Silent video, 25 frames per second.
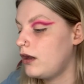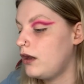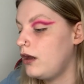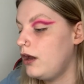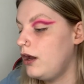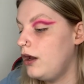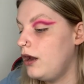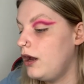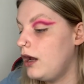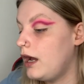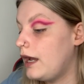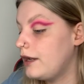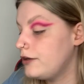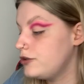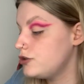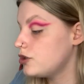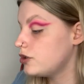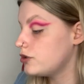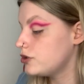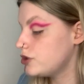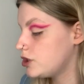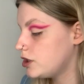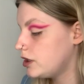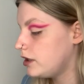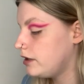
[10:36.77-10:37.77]
her and
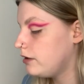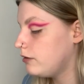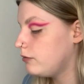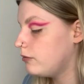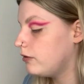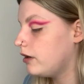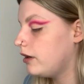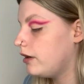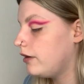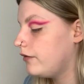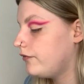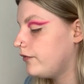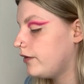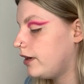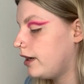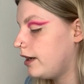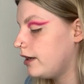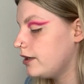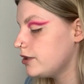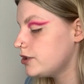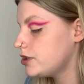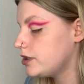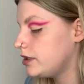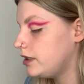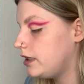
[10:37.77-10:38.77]
John Chillingworth
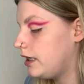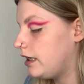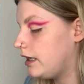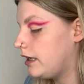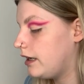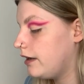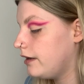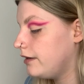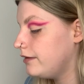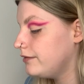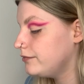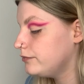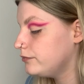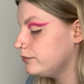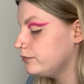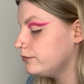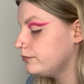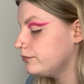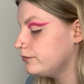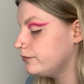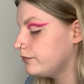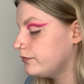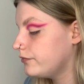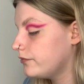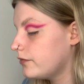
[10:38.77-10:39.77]
actually
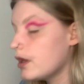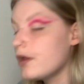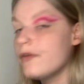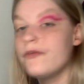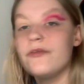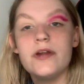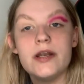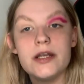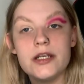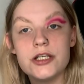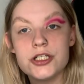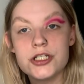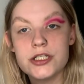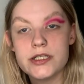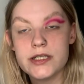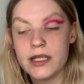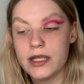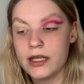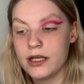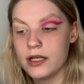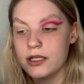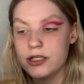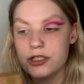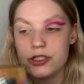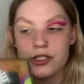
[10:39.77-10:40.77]
finished
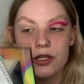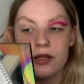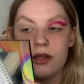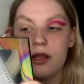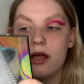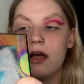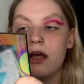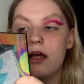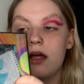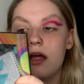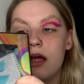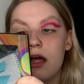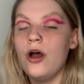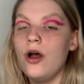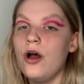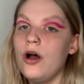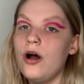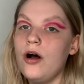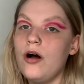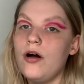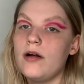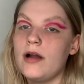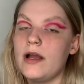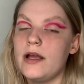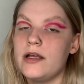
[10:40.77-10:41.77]
seeing each other.
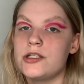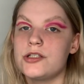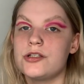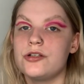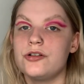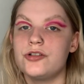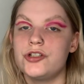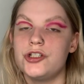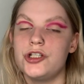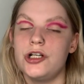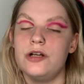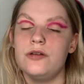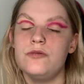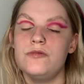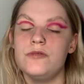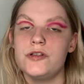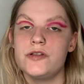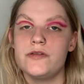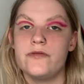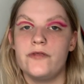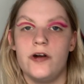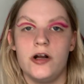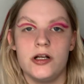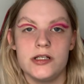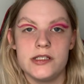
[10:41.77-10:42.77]
Okay, so John
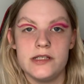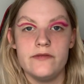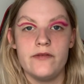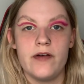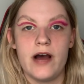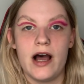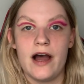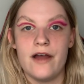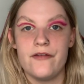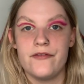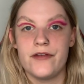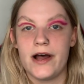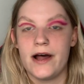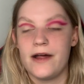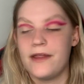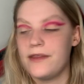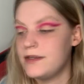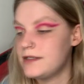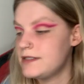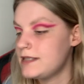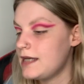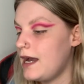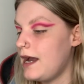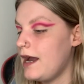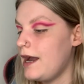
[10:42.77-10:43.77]
was 45 at
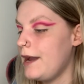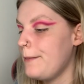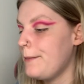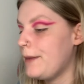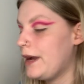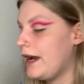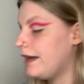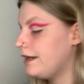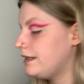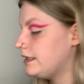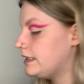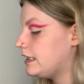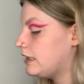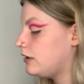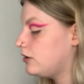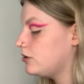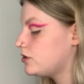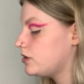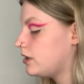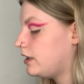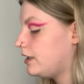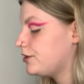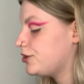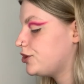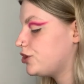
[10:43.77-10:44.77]
the time, and he
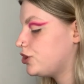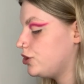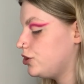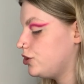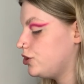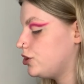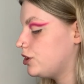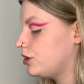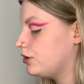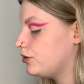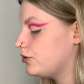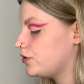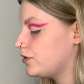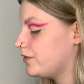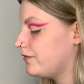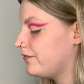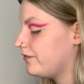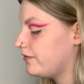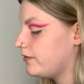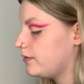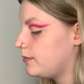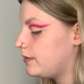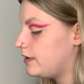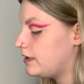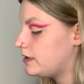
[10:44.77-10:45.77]
also had two children
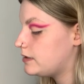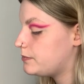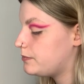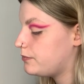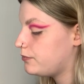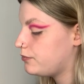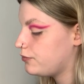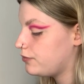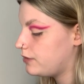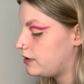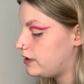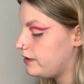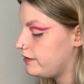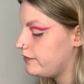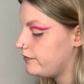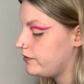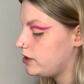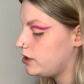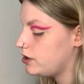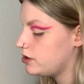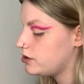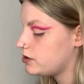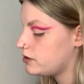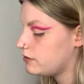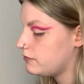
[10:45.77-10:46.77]
from his
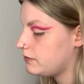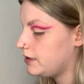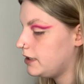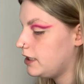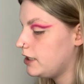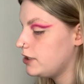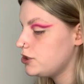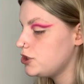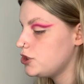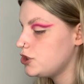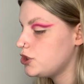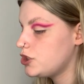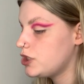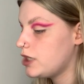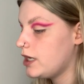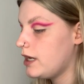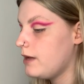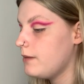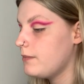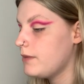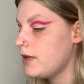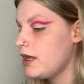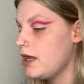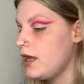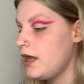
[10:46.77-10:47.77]
previous relationship.